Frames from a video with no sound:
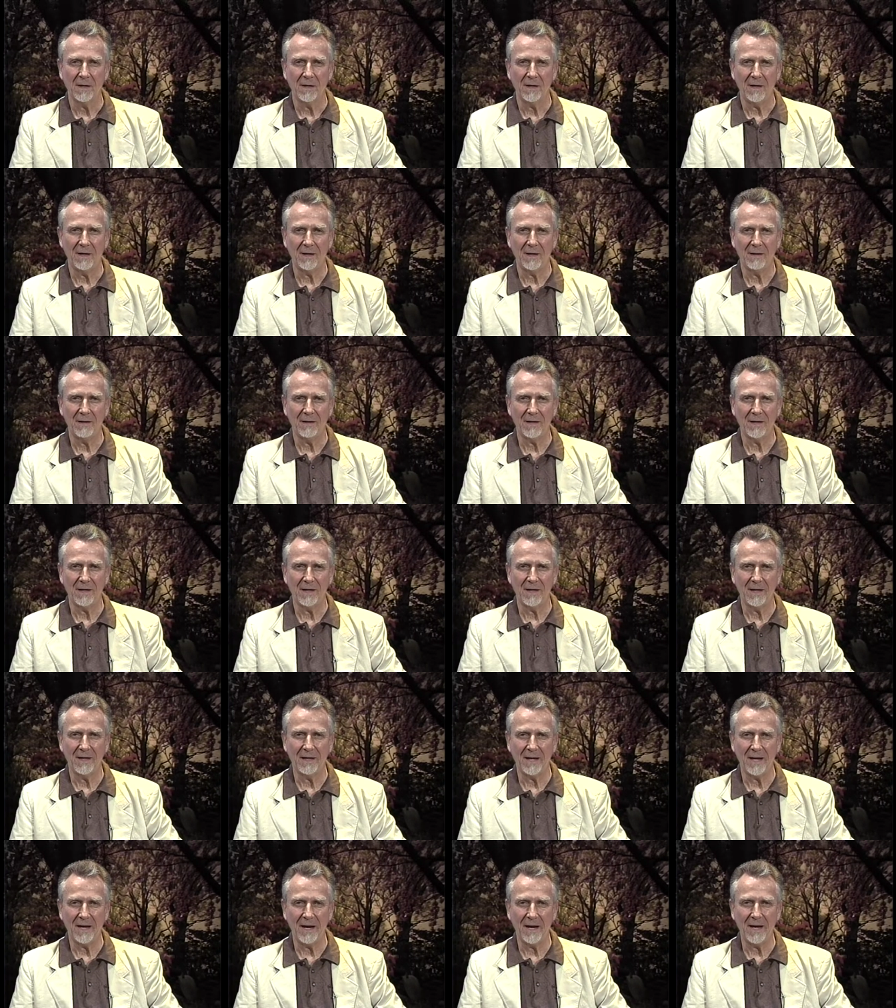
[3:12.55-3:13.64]

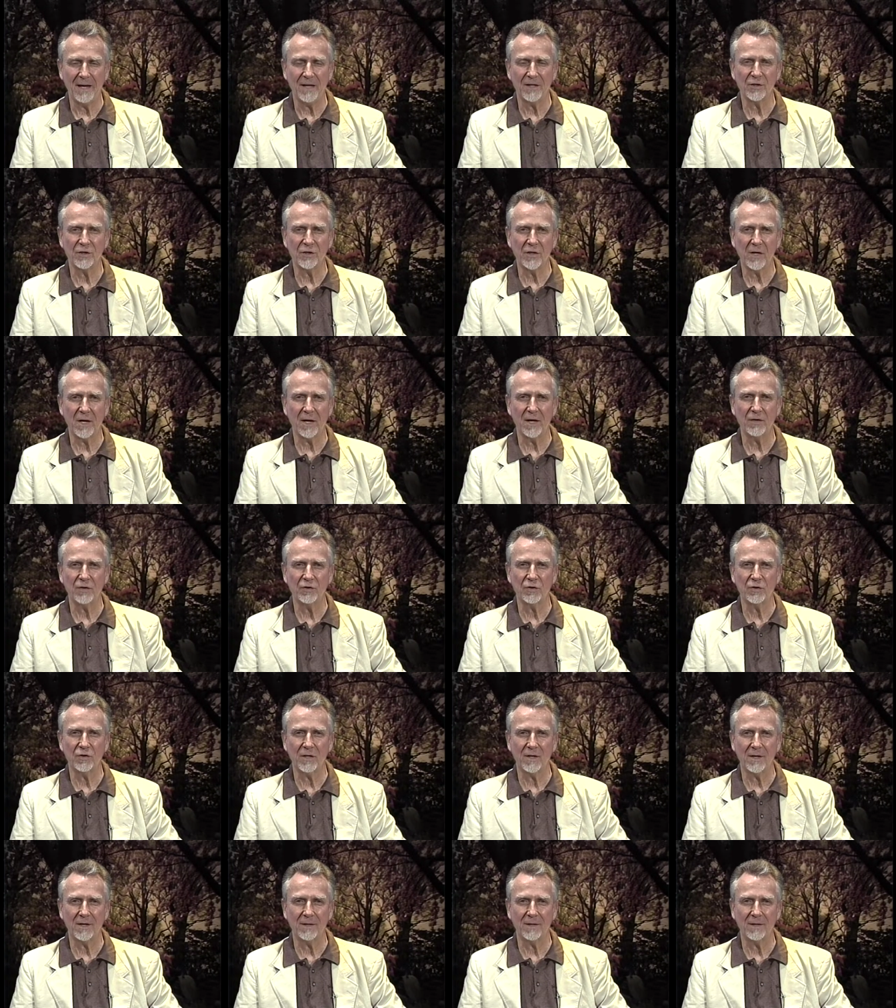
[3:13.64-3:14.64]
And as such, he